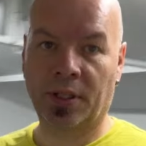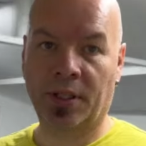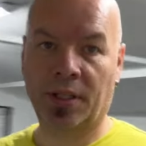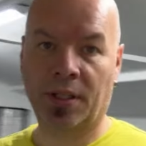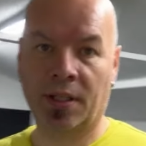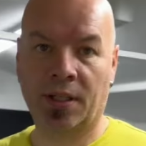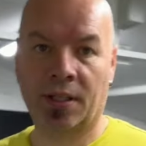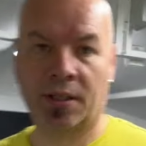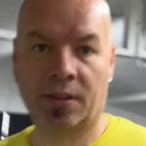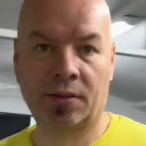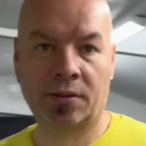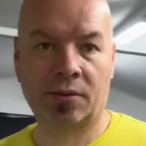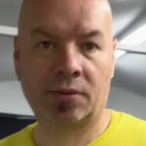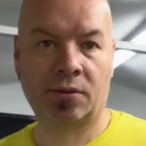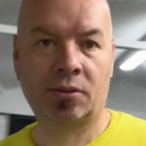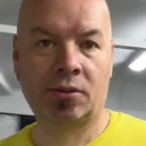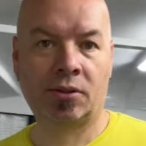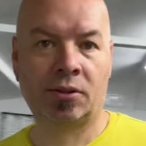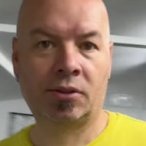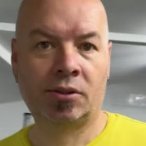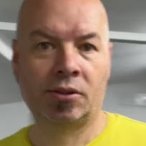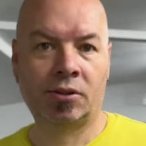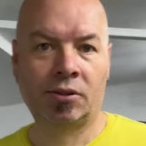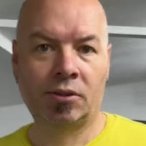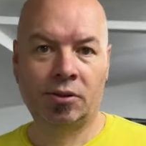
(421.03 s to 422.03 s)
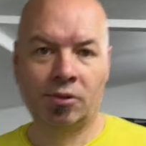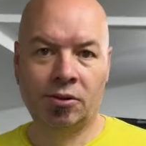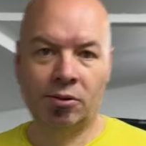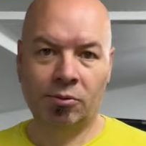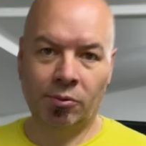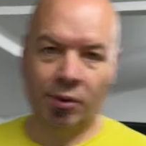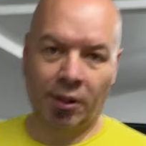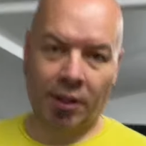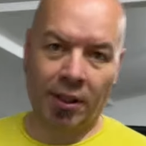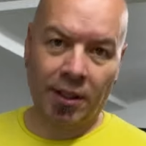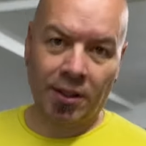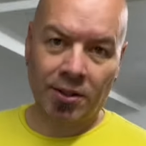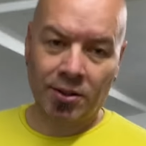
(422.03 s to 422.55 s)
area
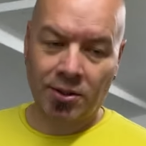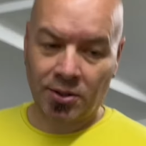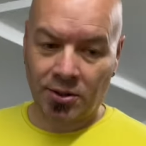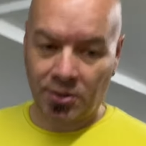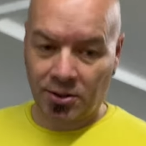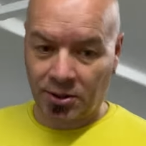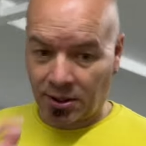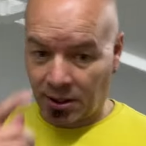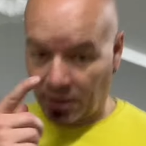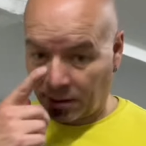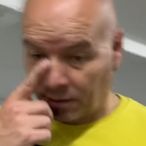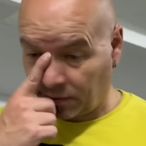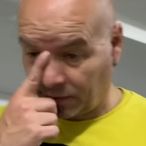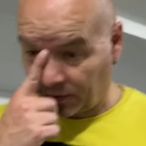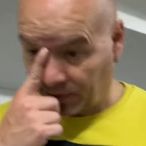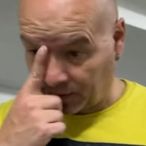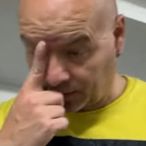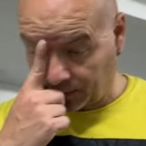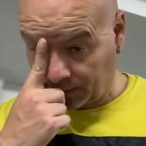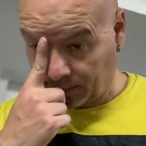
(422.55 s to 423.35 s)
with kitchen stuff.